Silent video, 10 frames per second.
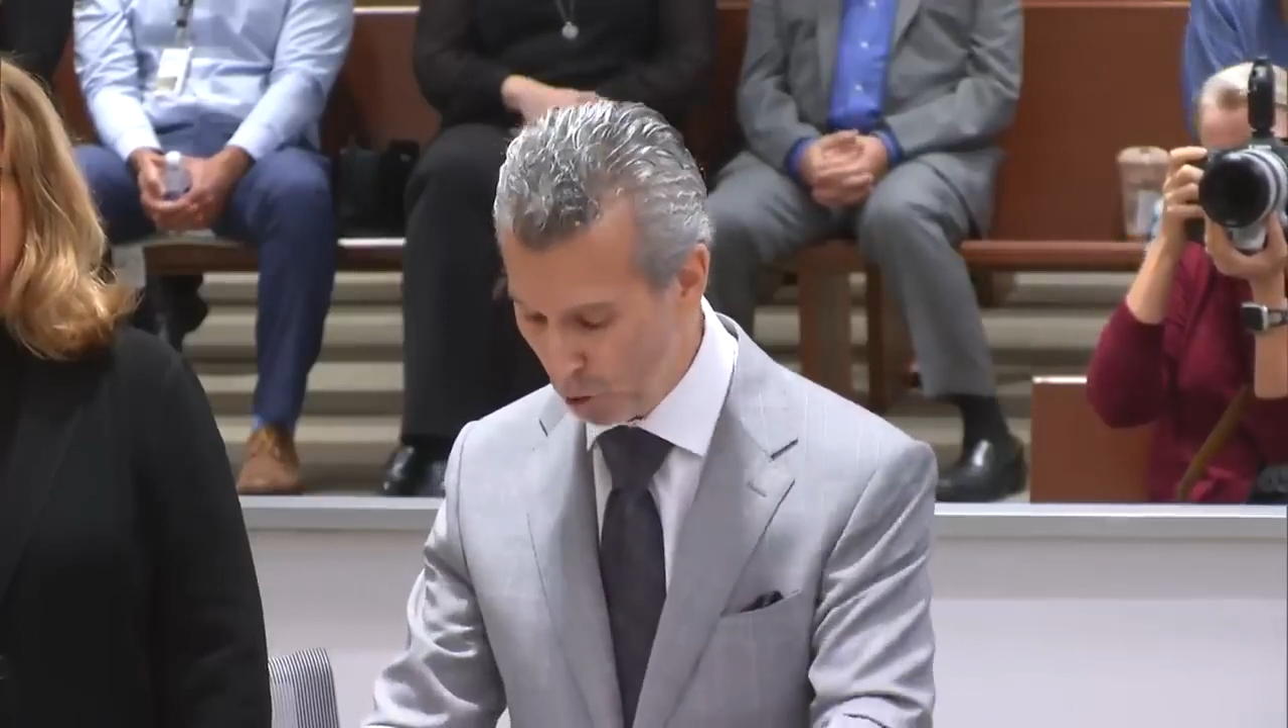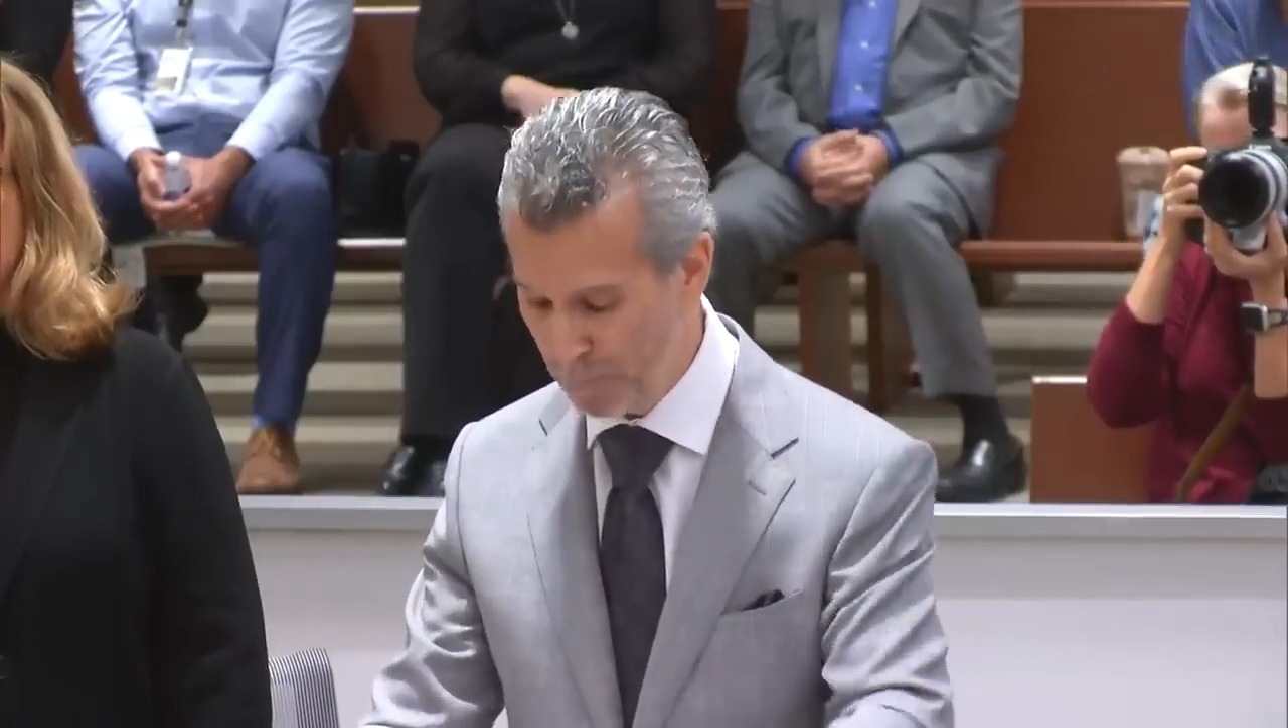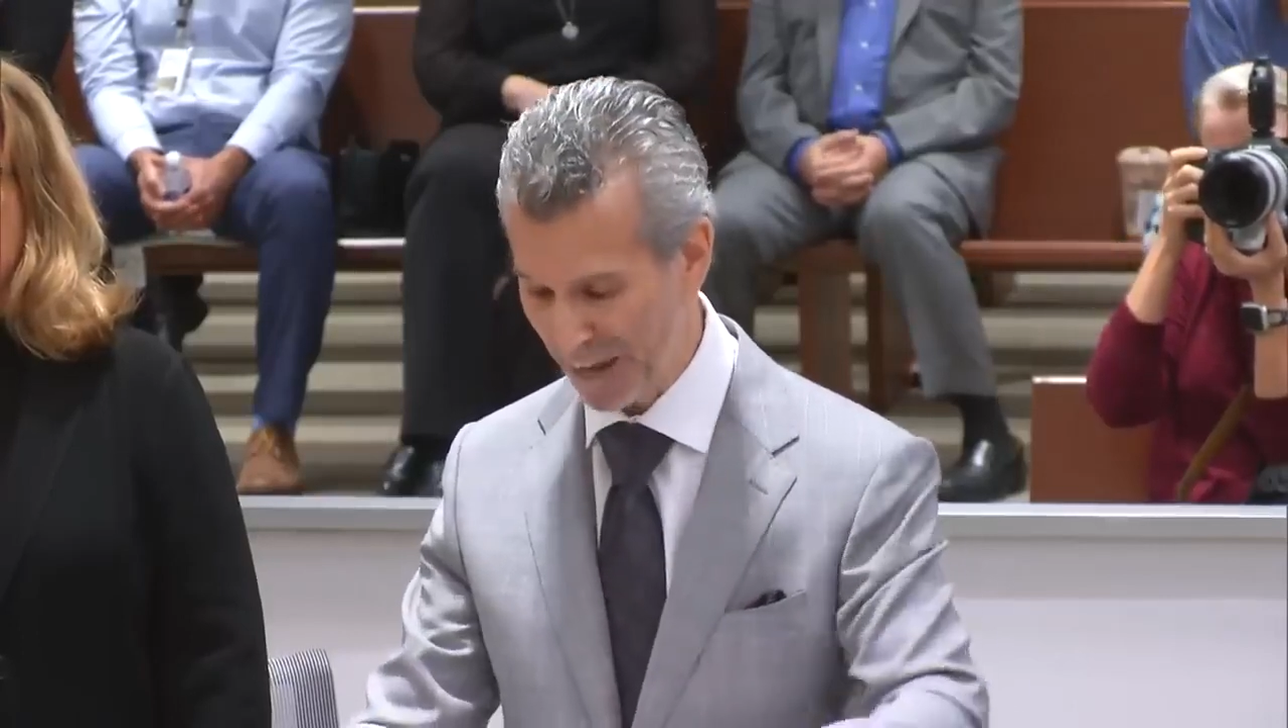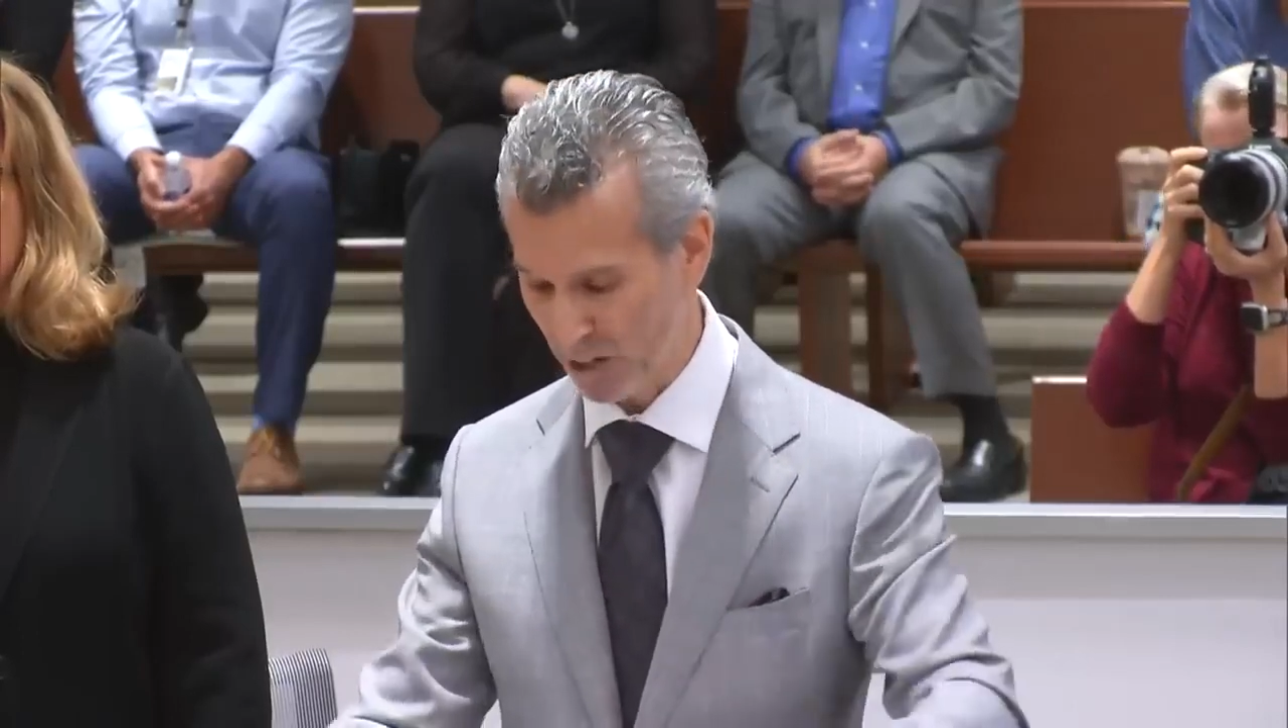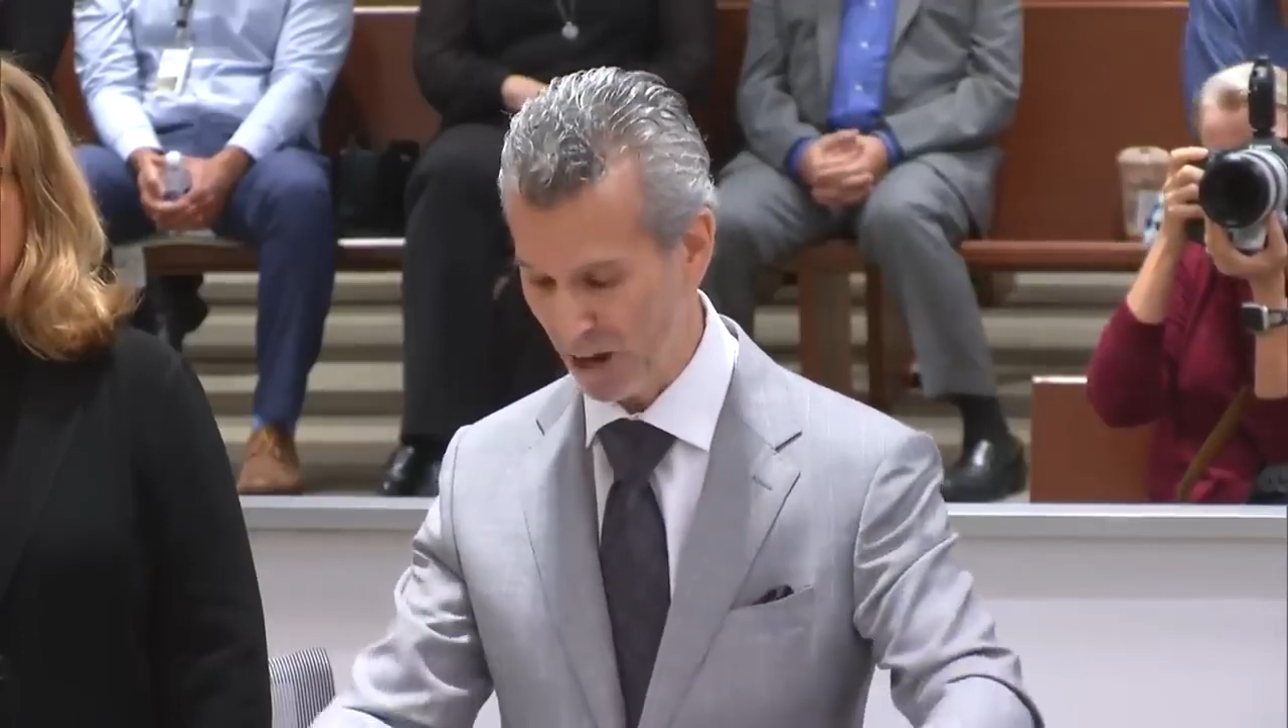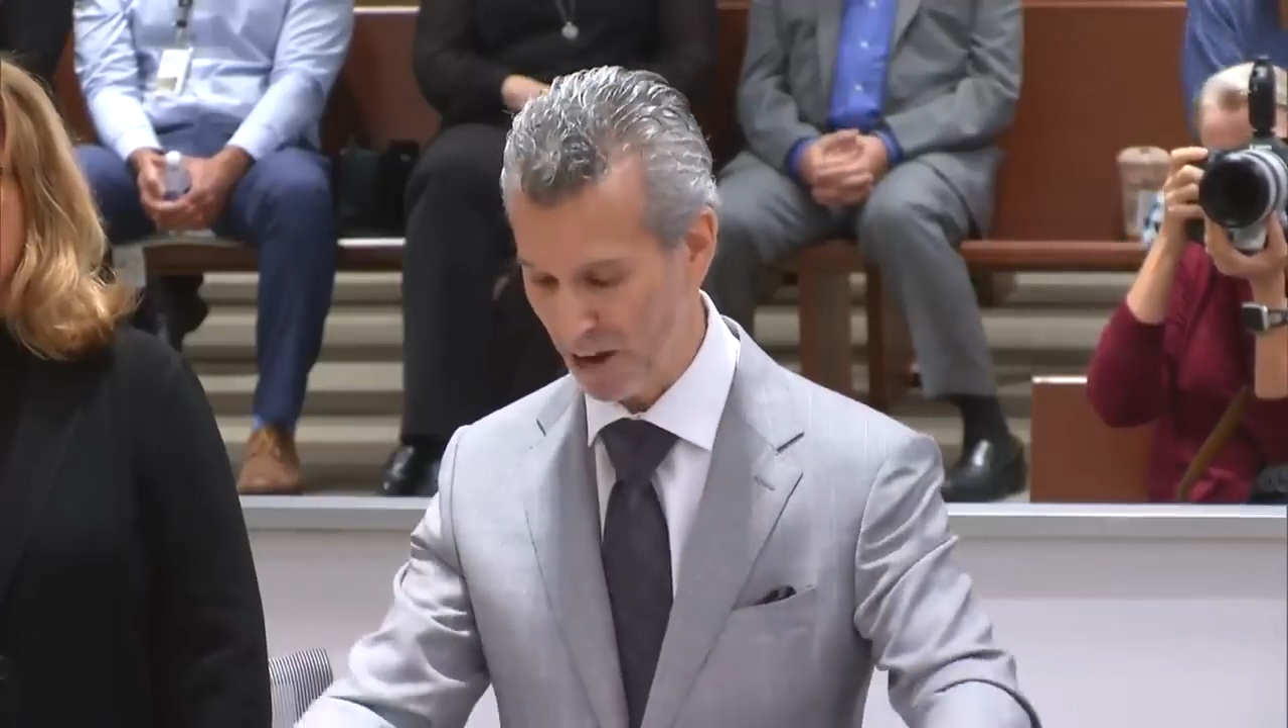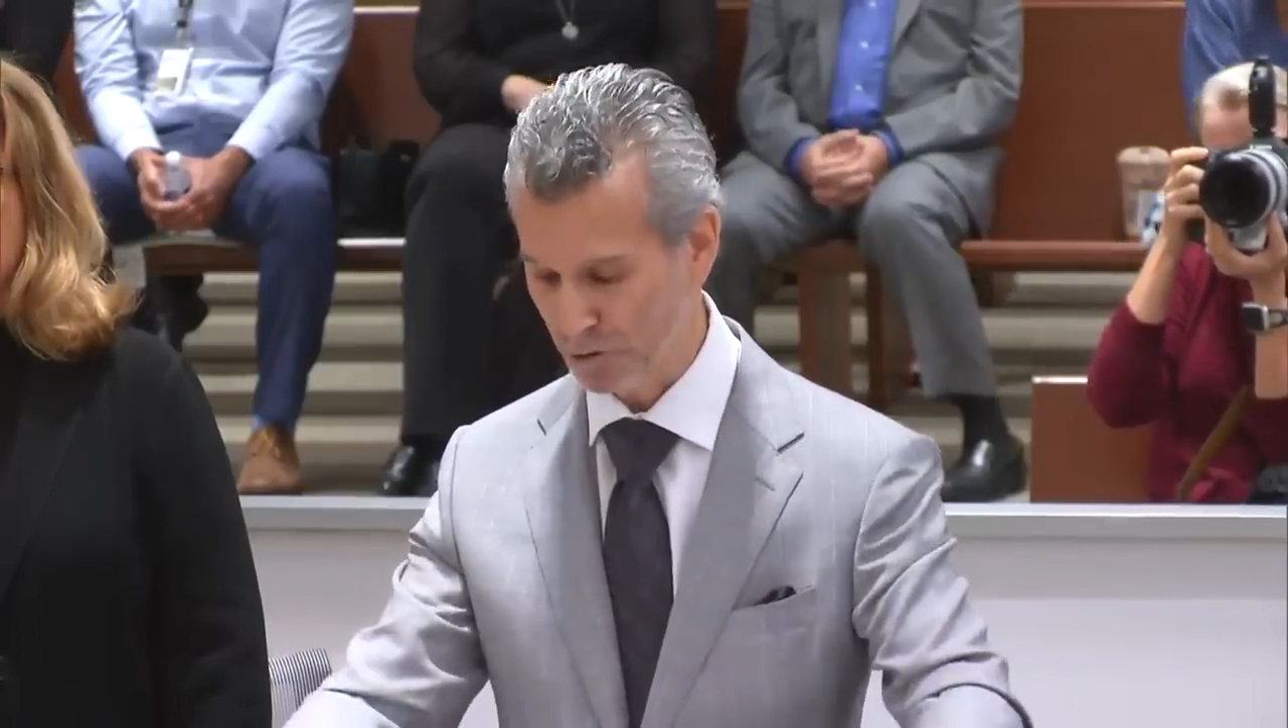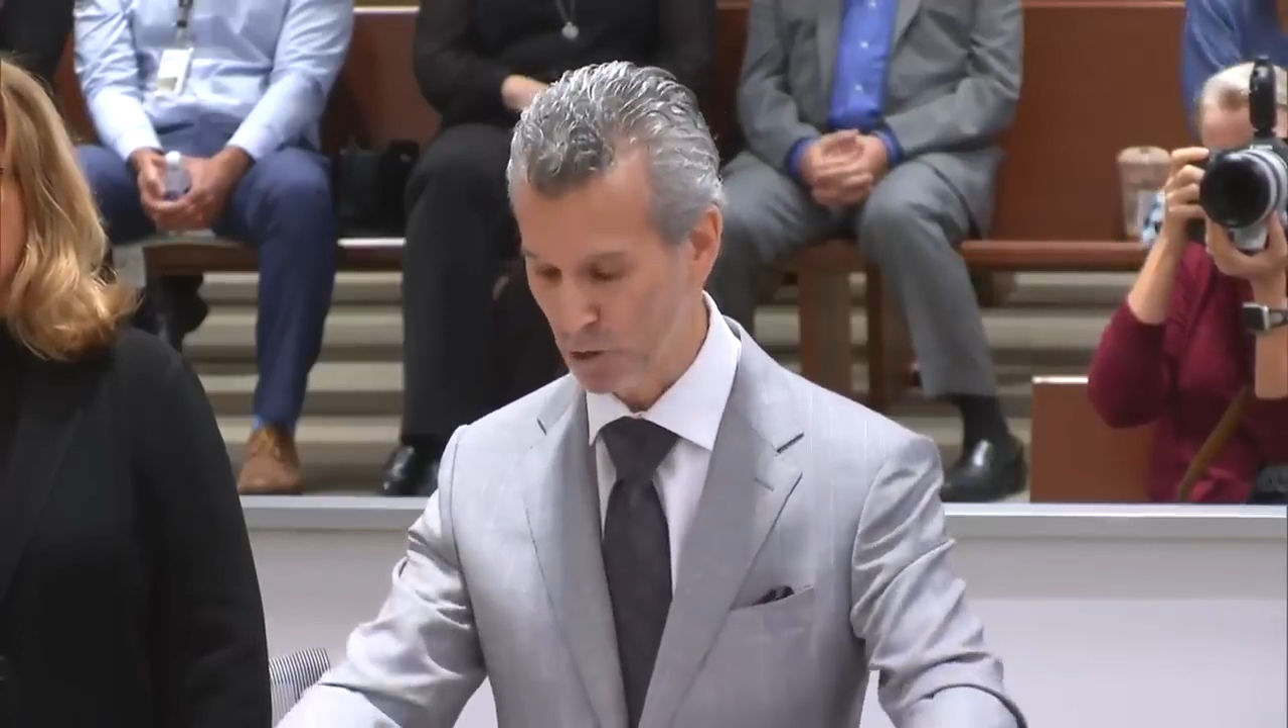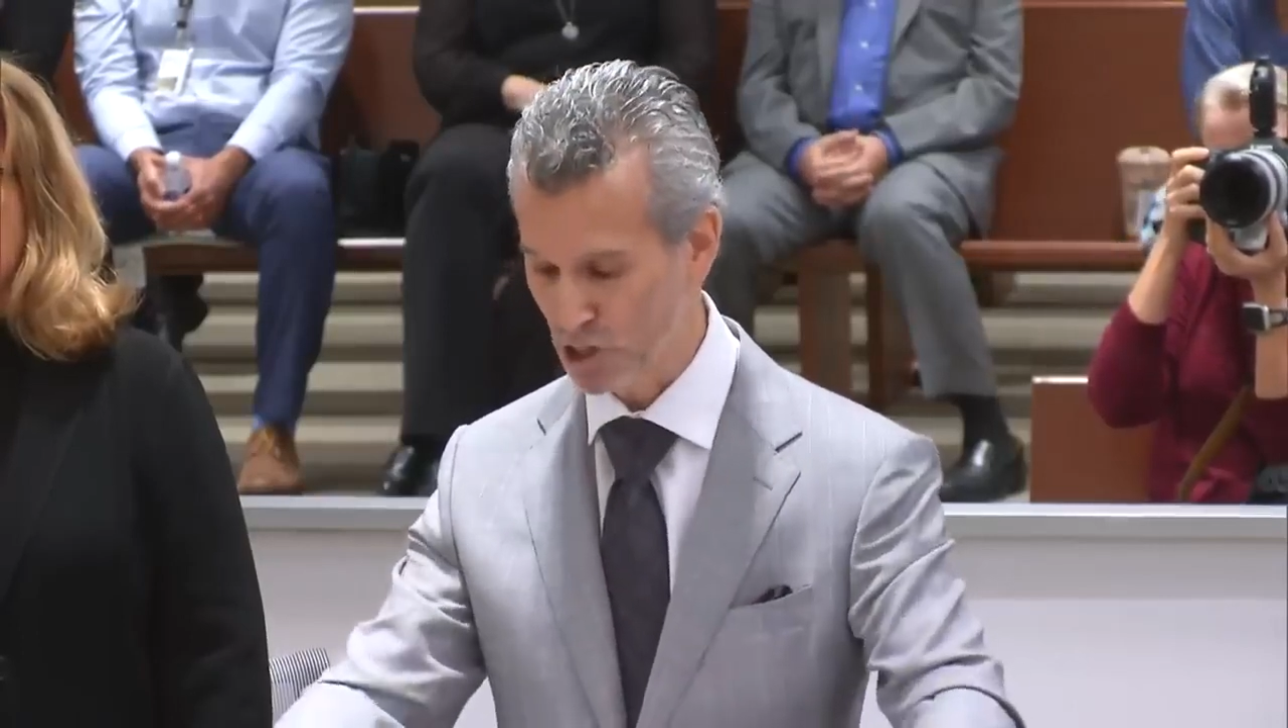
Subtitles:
better after her